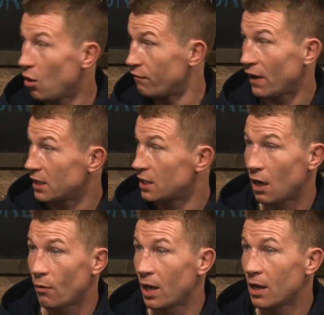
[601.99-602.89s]
or
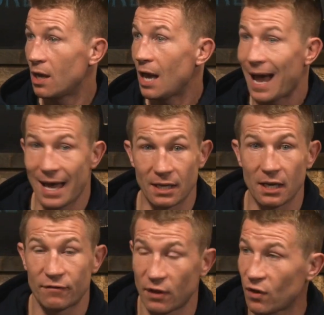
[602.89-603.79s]
Vakatawa. And then
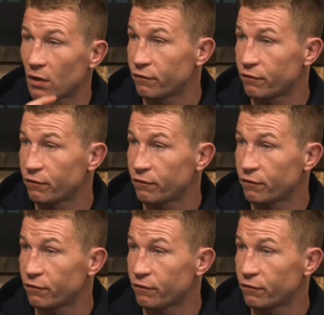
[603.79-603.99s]
if they've got